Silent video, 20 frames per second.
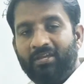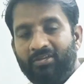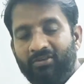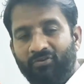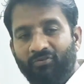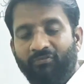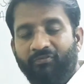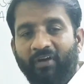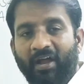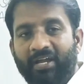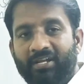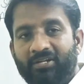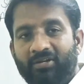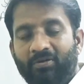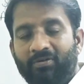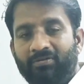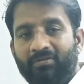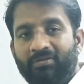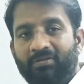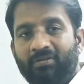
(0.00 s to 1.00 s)
you find
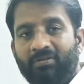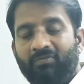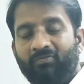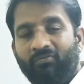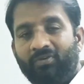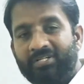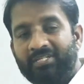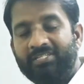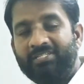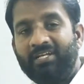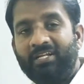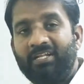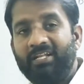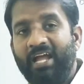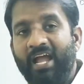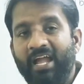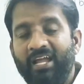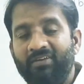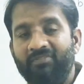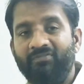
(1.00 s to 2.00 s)
out what is the
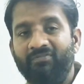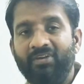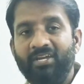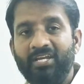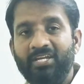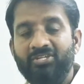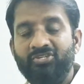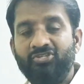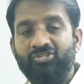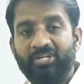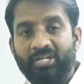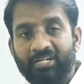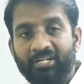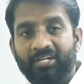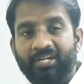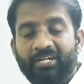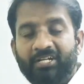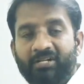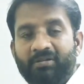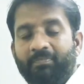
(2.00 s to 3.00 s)
language
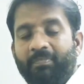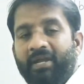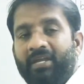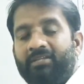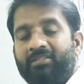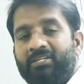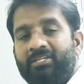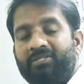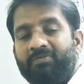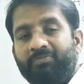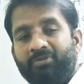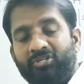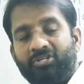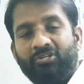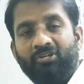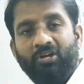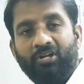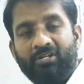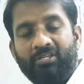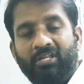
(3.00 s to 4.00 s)
generated by this
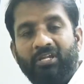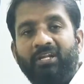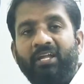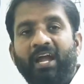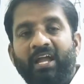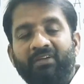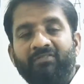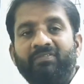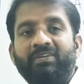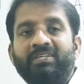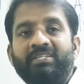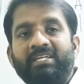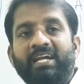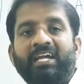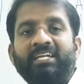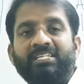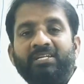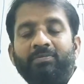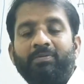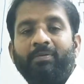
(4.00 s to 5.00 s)
mission or the language
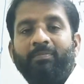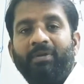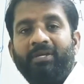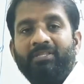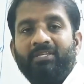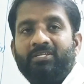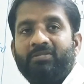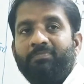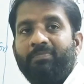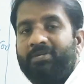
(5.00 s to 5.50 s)
accepted by this